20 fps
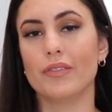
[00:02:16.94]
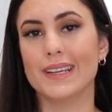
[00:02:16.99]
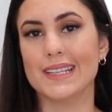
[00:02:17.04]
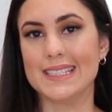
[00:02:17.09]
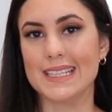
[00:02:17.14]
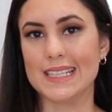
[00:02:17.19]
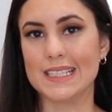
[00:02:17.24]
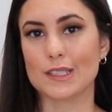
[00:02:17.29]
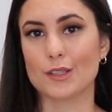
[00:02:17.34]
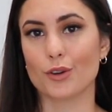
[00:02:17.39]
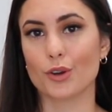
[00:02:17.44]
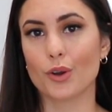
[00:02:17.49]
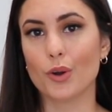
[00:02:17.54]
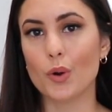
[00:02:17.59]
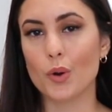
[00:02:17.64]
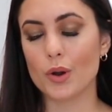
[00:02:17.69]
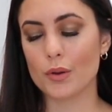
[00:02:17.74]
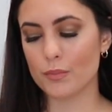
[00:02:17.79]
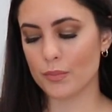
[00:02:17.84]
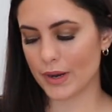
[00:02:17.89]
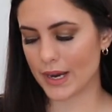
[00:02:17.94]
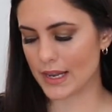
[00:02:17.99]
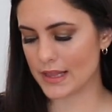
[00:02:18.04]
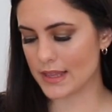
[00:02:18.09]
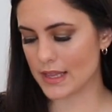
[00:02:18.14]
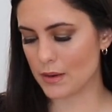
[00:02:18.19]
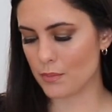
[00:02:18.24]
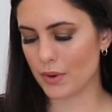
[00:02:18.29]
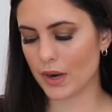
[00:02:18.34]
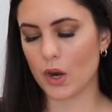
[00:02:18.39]
of a denser
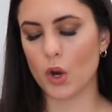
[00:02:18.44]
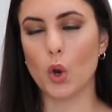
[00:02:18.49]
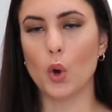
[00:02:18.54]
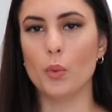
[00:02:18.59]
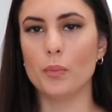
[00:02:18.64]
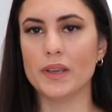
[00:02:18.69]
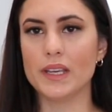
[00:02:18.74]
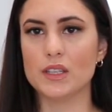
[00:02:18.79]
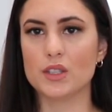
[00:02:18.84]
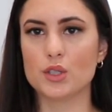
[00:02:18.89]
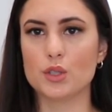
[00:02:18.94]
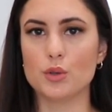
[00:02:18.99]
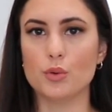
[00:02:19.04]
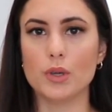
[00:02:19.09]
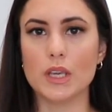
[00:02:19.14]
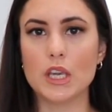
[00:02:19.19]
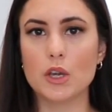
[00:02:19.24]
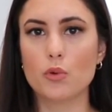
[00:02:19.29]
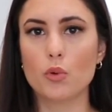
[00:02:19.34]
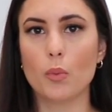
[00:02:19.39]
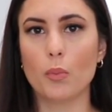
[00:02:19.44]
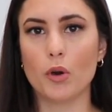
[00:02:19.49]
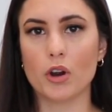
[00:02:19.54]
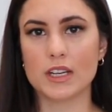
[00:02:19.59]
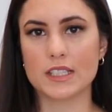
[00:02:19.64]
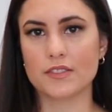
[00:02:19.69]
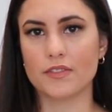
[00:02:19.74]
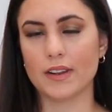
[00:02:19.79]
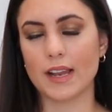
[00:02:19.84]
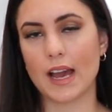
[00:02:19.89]
cornbread, then by all means do equal
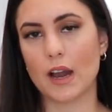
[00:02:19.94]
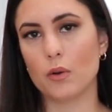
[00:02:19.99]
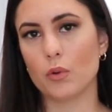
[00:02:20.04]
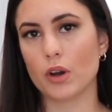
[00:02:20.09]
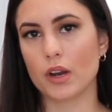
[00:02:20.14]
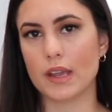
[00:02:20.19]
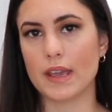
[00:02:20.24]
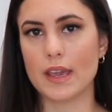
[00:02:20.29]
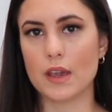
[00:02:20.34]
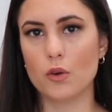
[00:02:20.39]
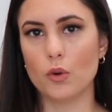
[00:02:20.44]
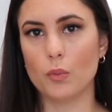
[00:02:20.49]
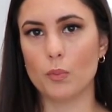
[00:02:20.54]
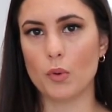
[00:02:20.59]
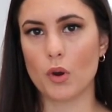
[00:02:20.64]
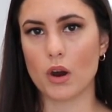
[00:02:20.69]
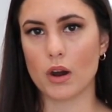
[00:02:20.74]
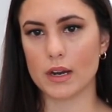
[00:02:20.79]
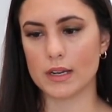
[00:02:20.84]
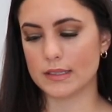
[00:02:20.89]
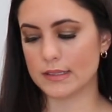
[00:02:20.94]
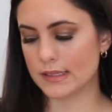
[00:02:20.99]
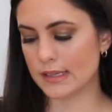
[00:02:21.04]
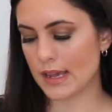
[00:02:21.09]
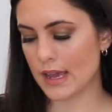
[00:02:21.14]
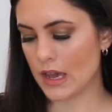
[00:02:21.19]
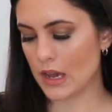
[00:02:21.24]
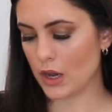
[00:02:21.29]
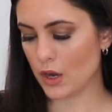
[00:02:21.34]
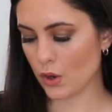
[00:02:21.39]
parts flour, equal parts
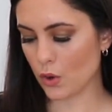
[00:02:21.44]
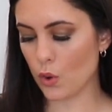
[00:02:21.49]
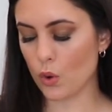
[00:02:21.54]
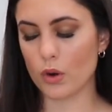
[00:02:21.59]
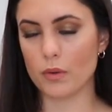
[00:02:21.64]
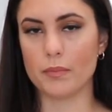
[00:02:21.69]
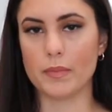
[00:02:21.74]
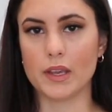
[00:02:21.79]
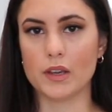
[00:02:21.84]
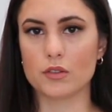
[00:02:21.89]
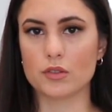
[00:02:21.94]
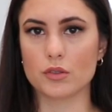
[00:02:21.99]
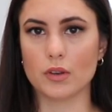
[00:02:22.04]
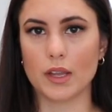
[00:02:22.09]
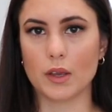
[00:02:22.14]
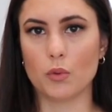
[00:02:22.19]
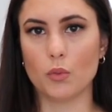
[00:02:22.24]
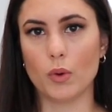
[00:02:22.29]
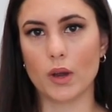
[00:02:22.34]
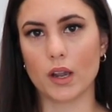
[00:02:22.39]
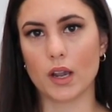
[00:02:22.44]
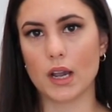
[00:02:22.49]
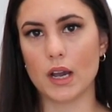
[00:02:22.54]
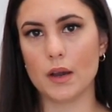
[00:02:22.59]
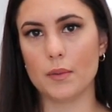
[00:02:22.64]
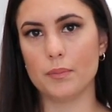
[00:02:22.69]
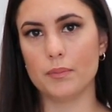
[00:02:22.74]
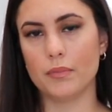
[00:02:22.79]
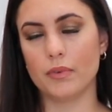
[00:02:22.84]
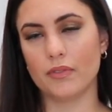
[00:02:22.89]
cornmeal. So like 1
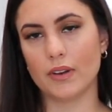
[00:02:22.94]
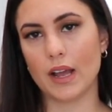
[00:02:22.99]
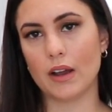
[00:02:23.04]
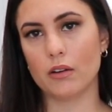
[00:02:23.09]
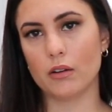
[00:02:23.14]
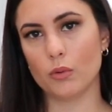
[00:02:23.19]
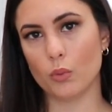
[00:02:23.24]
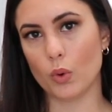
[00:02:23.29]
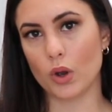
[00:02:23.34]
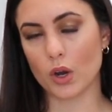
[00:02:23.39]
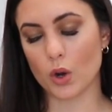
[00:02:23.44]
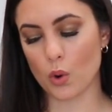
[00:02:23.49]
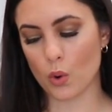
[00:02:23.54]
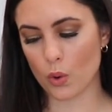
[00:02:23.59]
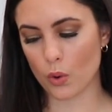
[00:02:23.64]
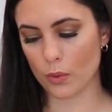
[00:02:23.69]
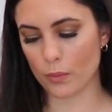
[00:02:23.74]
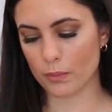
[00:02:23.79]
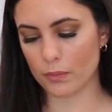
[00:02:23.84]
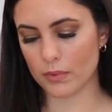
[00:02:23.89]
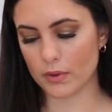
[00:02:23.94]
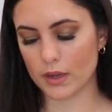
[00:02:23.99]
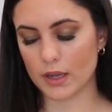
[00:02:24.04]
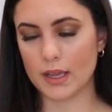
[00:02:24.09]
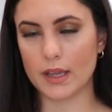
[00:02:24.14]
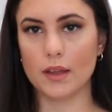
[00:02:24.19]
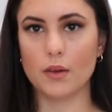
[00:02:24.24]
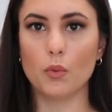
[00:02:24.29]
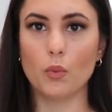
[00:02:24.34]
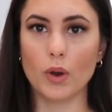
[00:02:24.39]
cup flour,
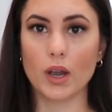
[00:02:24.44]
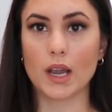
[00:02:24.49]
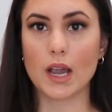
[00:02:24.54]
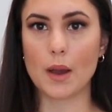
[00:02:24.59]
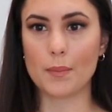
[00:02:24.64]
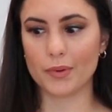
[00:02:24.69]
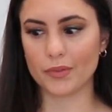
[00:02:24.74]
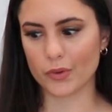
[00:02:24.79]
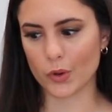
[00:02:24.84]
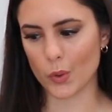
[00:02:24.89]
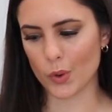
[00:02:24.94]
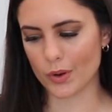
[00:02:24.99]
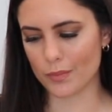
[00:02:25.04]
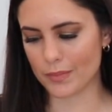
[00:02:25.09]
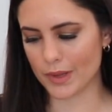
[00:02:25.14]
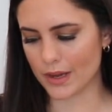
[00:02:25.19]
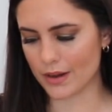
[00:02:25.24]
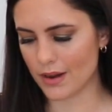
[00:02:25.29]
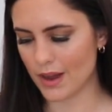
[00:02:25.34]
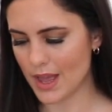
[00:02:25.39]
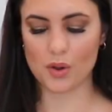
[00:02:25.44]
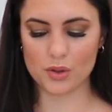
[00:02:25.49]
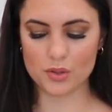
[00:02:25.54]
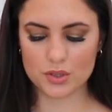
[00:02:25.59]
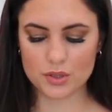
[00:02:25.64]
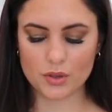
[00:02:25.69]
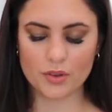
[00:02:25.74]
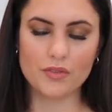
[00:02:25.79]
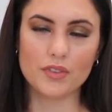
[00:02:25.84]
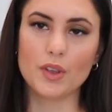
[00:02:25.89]
1 cup of cornmeal.
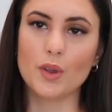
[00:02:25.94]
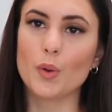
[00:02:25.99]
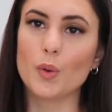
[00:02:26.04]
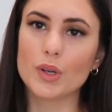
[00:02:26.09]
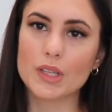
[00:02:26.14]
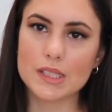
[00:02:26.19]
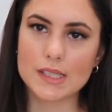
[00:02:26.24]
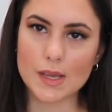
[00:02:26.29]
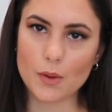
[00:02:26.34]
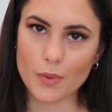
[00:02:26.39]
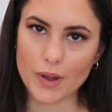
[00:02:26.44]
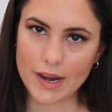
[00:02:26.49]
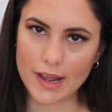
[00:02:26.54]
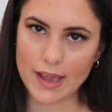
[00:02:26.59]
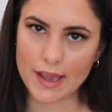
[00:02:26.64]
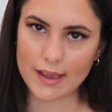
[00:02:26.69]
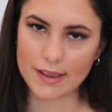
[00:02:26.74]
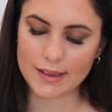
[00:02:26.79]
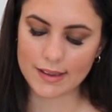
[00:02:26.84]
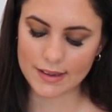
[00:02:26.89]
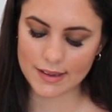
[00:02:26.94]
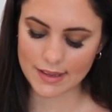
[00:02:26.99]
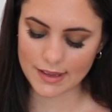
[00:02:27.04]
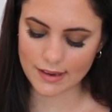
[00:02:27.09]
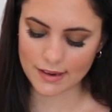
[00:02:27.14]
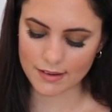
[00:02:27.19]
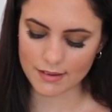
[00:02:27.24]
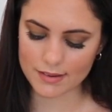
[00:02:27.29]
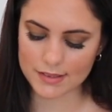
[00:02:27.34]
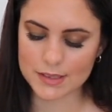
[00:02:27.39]
Also, if you only see 1 egg
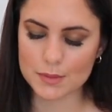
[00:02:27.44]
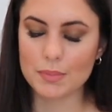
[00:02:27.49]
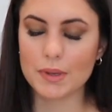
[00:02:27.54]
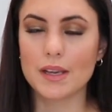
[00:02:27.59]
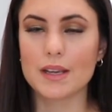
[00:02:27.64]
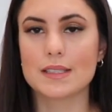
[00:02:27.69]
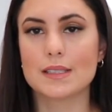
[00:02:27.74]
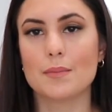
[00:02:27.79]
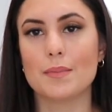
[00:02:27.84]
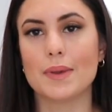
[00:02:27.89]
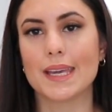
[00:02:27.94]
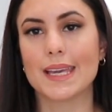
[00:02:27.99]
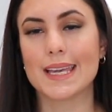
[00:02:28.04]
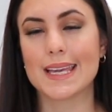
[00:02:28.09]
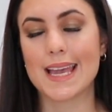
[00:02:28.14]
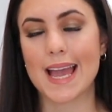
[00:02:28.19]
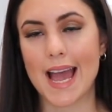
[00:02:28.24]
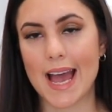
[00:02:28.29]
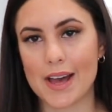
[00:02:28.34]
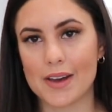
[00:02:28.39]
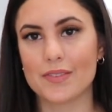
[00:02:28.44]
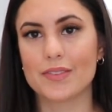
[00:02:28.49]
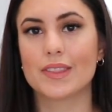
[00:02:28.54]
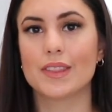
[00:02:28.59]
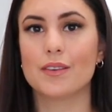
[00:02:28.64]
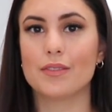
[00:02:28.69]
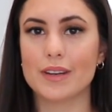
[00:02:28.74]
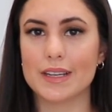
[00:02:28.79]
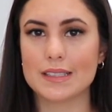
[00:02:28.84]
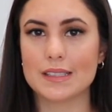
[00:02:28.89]
here, it's because I'm making half
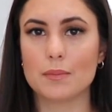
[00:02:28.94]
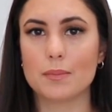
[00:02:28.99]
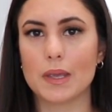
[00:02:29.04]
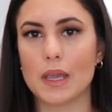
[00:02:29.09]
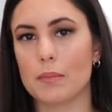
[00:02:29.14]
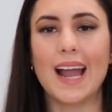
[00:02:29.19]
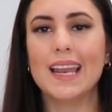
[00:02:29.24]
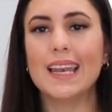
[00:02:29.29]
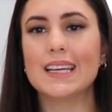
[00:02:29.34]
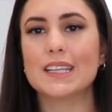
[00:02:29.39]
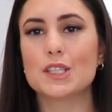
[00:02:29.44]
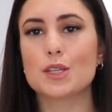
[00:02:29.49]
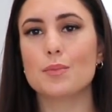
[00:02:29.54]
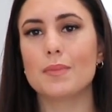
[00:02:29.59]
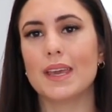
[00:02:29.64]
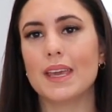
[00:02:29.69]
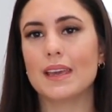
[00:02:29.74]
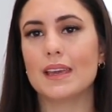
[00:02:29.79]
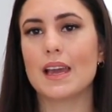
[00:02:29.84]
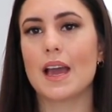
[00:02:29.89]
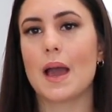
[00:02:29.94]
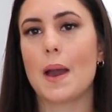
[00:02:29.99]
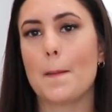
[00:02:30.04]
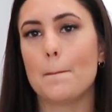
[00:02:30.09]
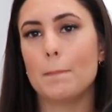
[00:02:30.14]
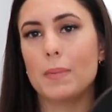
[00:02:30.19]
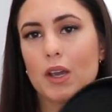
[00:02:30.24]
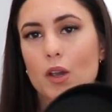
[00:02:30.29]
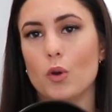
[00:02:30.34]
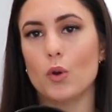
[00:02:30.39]
the recipe. I like to make
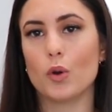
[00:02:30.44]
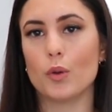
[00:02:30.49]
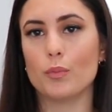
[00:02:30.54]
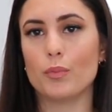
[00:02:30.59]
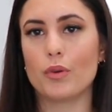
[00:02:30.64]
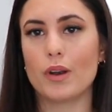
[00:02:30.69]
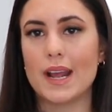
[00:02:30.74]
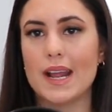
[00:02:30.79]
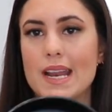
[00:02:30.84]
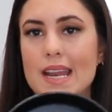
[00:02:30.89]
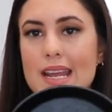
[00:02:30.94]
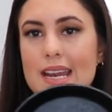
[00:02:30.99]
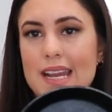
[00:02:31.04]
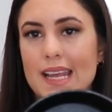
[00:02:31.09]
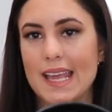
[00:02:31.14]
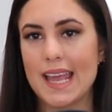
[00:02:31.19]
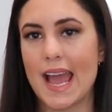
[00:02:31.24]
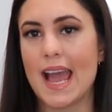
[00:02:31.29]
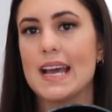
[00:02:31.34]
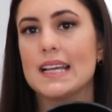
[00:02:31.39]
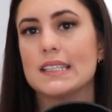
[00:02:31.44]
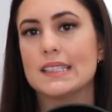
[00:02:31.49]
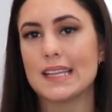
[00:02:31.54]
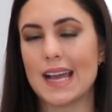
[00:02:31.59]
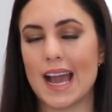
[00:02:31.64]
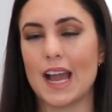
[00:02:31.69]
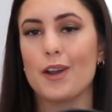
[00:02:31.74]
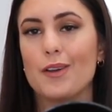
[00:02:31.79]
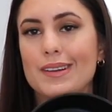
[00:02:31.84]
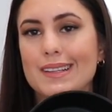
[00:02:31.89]
my cornbread in a cast
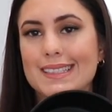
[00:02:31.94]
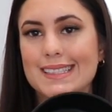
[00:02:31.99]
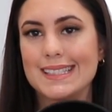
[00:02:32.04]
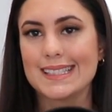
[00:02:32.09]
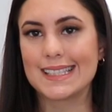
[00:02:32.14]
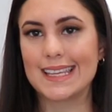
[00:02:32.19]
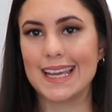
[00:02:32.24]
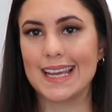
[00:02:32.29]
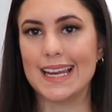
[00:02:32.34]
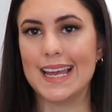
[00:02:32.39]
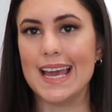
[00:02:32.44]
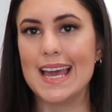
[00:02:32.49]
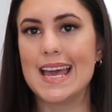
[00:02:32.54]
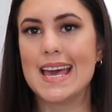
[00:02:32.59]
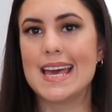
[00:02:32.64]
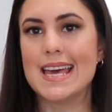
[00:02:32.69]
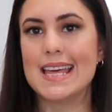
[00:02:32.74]
iron skillet.